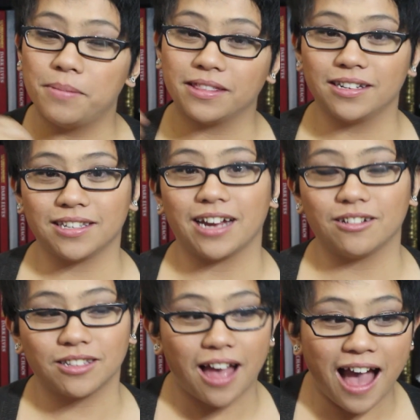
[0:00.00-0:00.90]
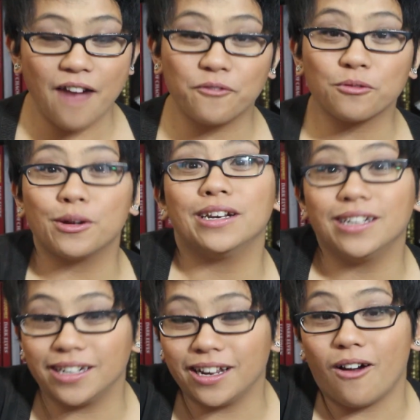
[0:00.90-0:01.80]
But the designers have
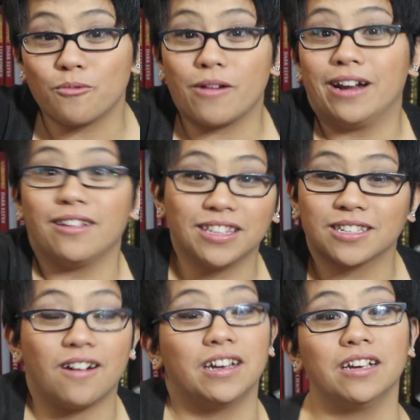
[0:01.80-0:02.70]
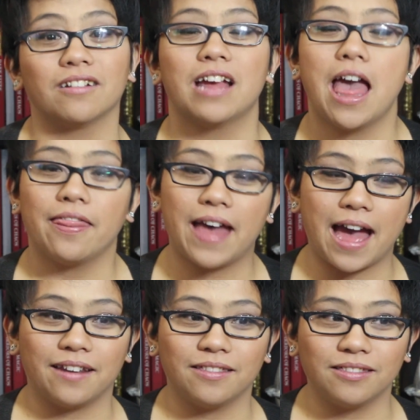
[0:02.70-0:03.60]
written it right on this card here
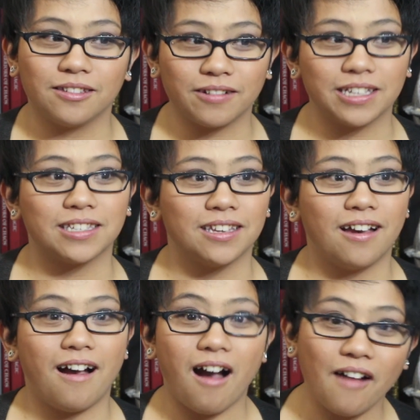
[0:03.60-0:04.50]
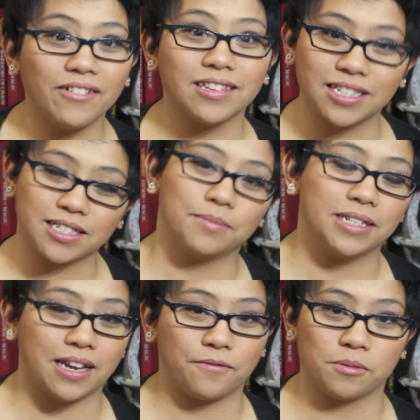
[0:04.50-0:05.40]
that there is obviously some
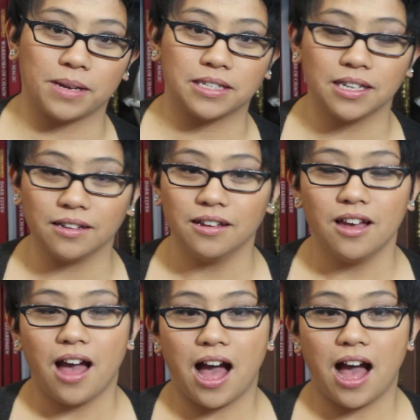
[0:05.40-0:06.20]
intent for mixing.